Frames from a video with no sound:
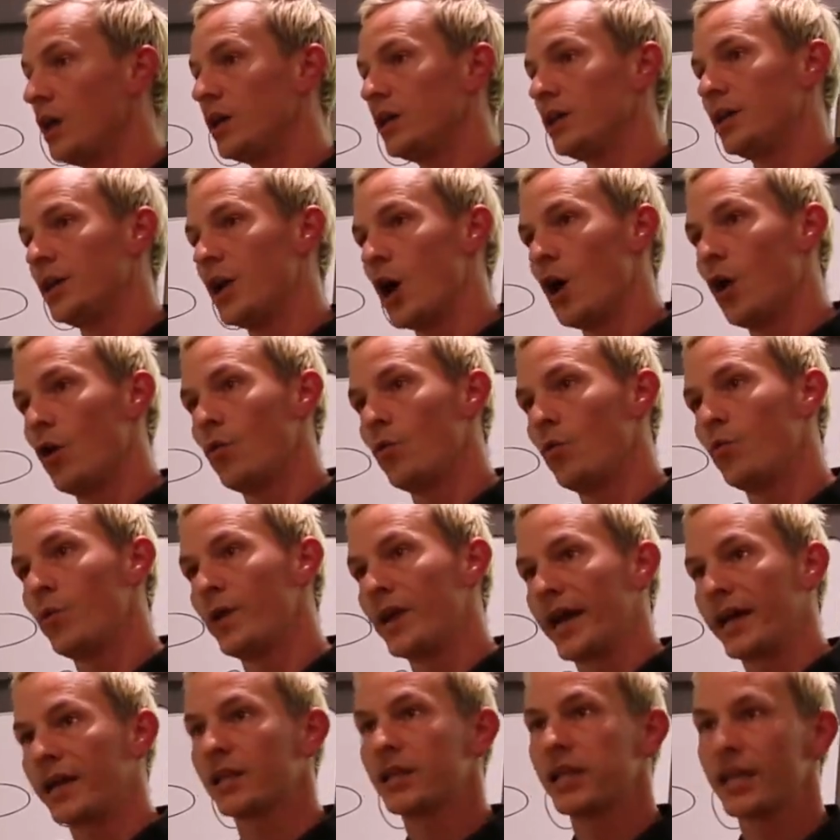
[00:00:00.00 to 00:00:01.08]
when
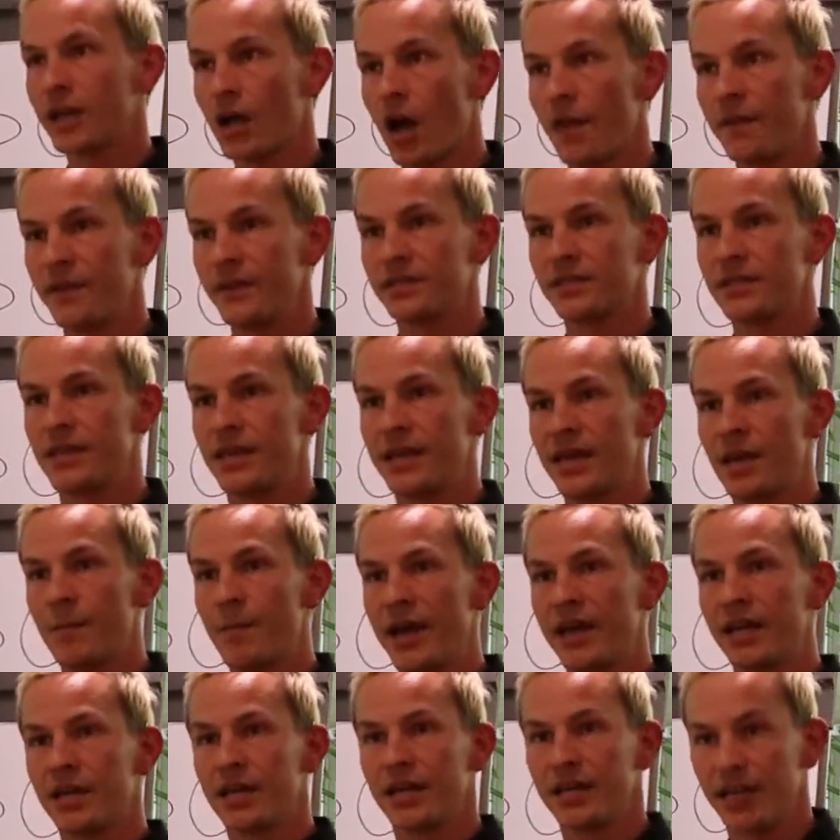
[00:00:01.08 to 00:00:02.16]
I click on this thing, am
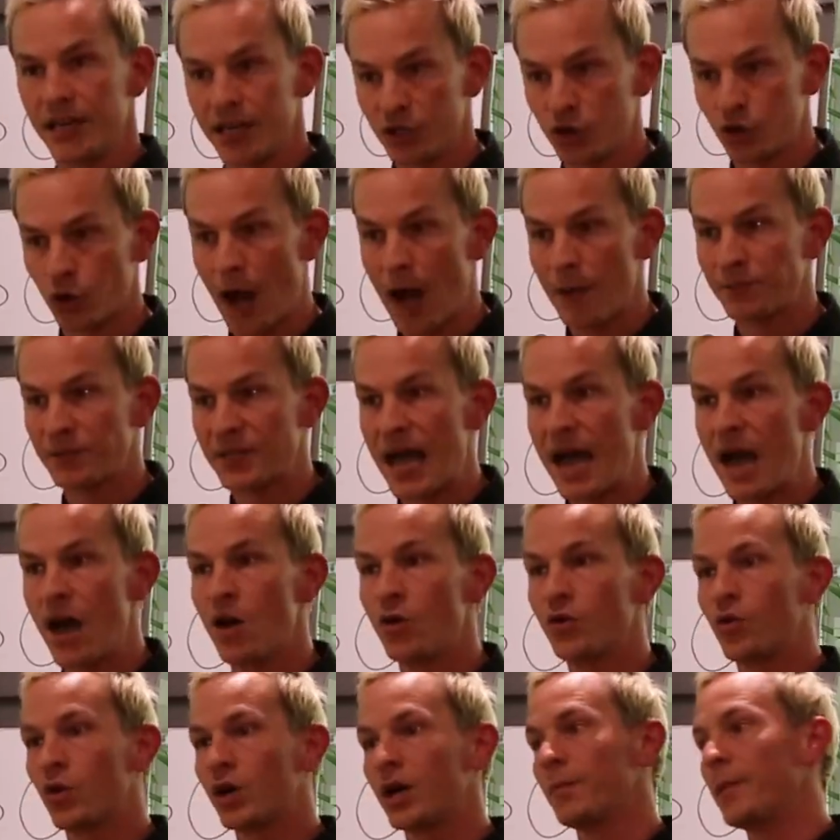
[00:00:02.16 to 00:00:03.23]
I going to get a
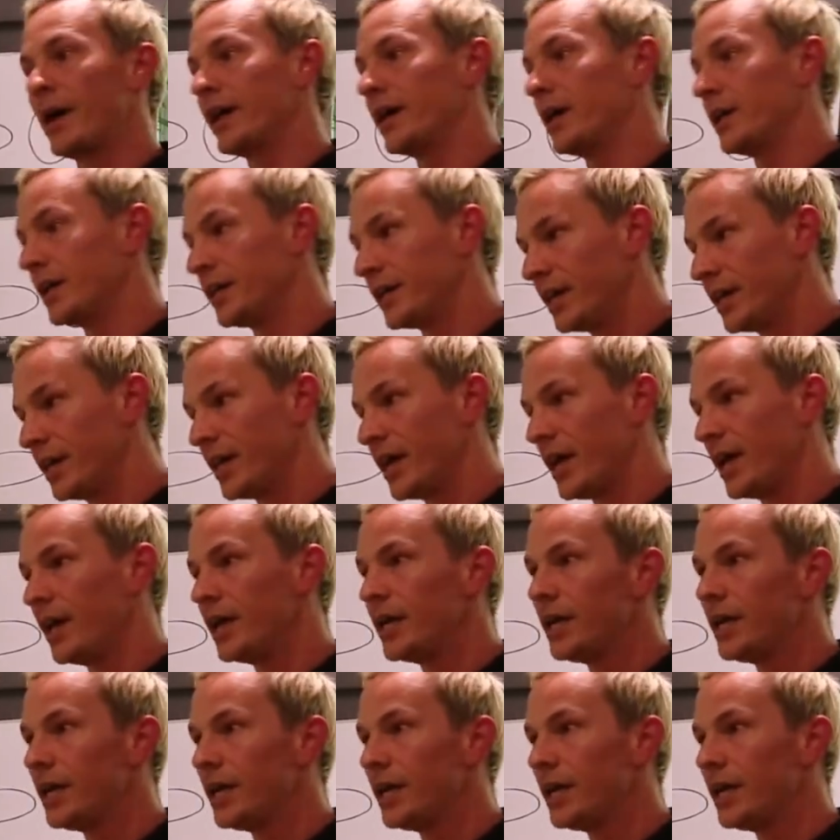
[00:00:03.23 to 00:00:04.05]
drop-down, or am I going to get